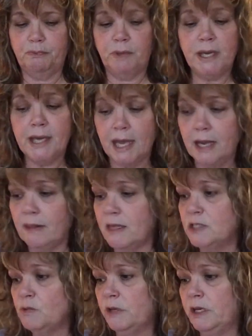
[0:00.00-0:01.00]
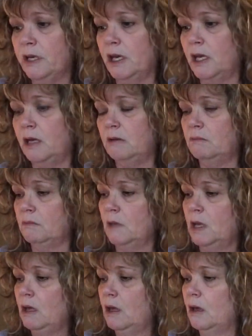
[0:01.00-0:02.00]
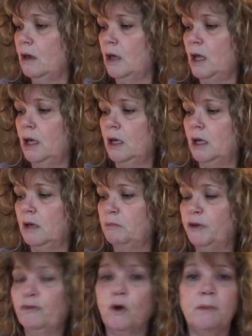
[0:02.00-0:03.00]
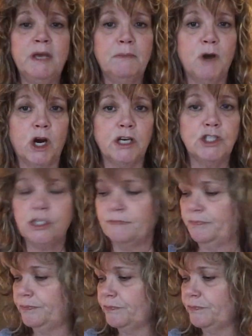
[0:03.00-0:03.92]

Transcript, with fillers: be getting this one done uh, before mid-March.